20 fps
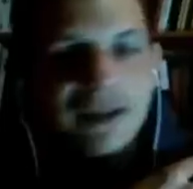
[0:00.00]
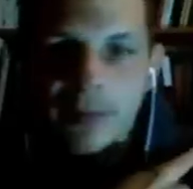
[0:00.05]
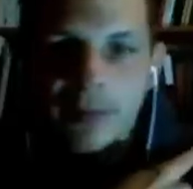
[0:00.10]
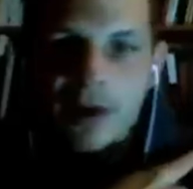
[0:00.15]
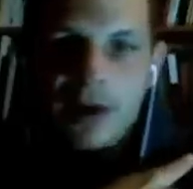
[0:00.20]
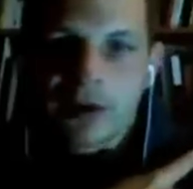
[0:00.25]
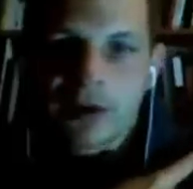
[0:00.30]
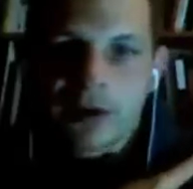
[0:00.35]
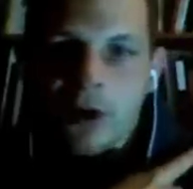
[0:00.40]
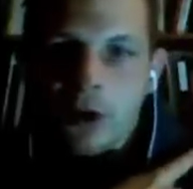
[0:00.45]

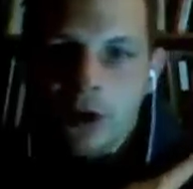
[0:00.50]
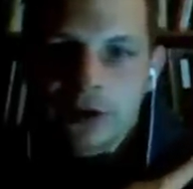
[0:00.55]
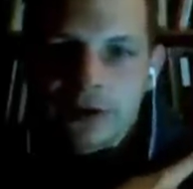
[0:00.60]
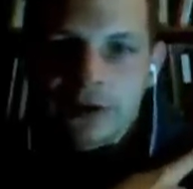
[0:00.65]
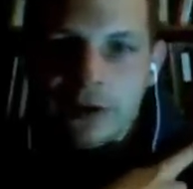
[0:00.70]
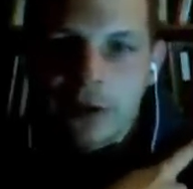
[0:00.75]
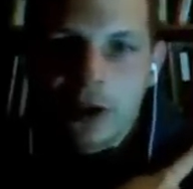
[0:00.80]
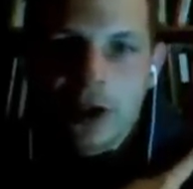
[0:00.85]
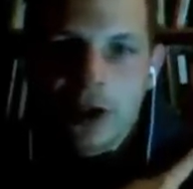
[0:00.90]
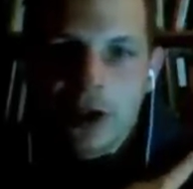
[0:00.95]
part hurts a
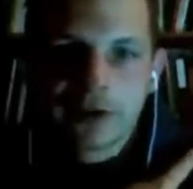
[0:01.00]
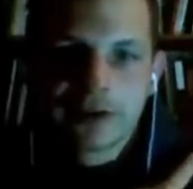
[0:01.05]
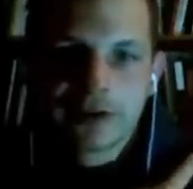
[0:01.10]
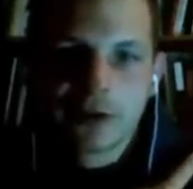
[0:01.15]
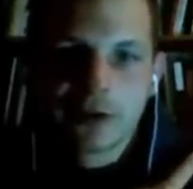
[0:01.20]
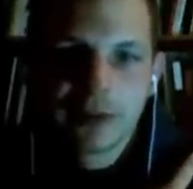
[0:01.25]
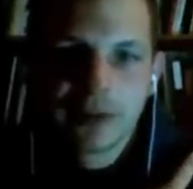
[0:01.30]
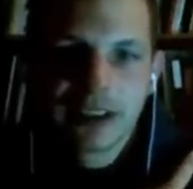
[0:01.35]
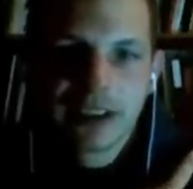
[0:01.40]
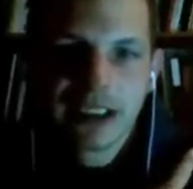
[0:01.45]
lot in the
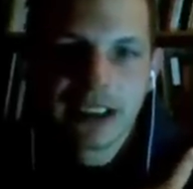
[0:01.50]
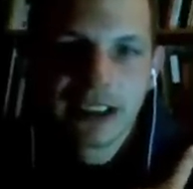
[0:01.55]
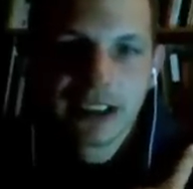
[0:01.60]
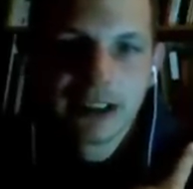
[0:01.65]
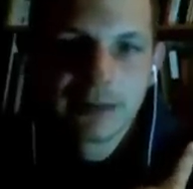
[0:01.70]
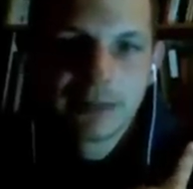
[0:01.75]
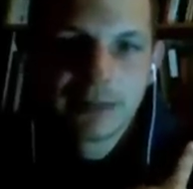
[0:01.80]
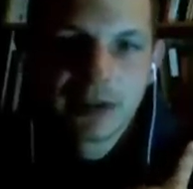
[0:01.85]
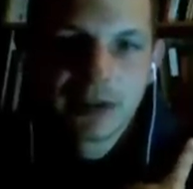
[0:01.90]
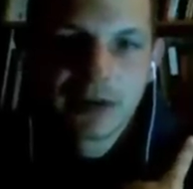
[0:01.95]

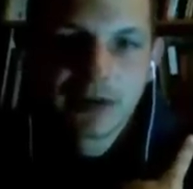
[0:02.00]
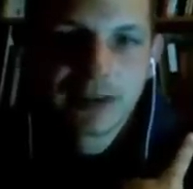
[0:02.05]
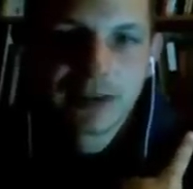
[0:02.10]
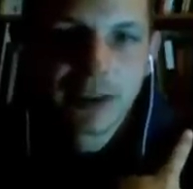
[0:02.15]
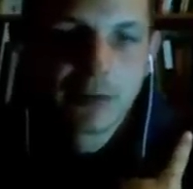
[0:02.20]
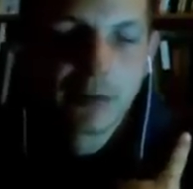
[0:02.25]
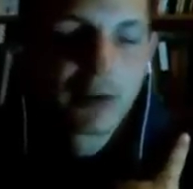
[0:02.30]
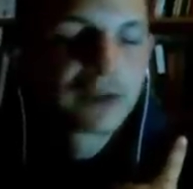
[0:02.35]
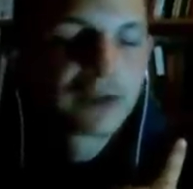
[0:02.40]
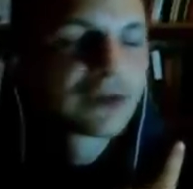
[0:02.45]
beginning because I
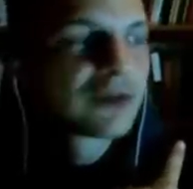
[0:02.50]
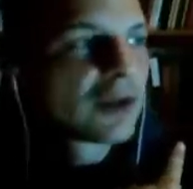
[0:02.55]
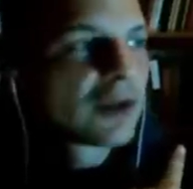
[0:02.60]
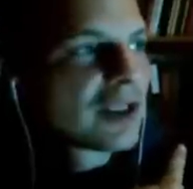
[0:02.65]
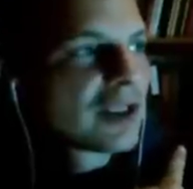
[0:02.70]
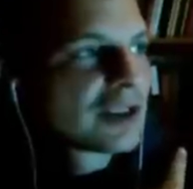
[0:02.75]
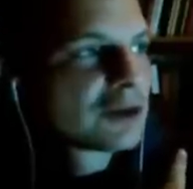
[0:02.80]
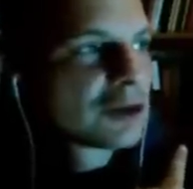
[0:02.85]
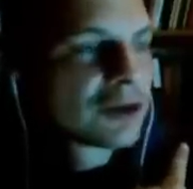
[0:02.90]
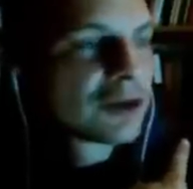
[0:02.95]
was not
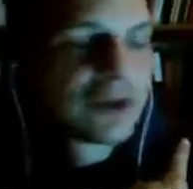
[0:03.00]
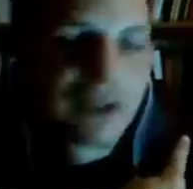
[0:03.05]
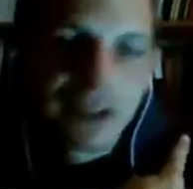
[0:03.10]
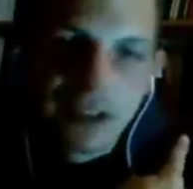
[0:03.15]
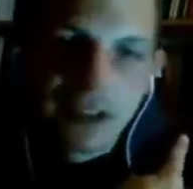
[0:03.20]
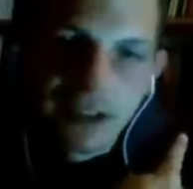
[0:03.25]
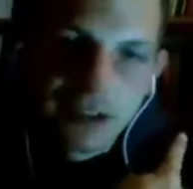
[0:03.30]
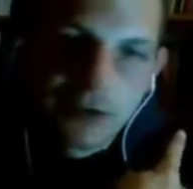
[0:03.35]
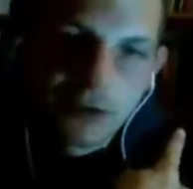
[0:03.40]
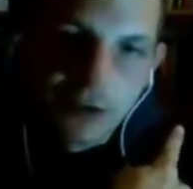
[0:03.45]

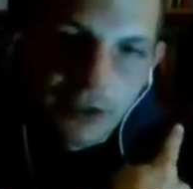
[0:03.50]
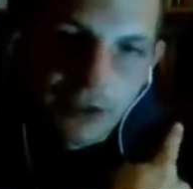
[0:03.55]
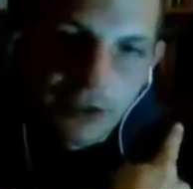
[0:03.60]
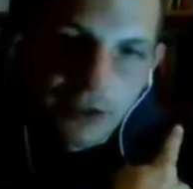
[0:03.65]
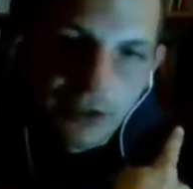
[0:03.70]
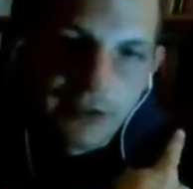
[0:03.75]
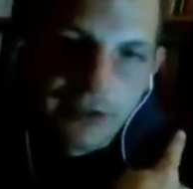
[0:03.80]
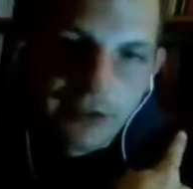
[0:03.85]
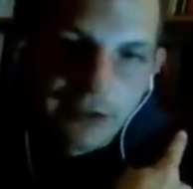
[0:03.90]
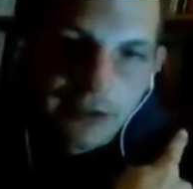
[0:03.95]
adjusting it
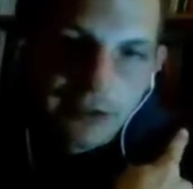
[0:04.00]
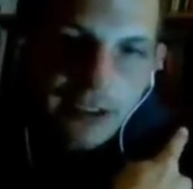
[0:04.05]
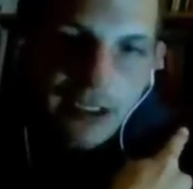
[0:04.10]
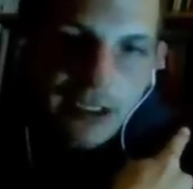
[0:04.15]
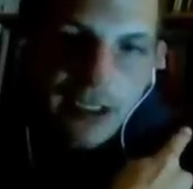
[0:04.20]
correctly.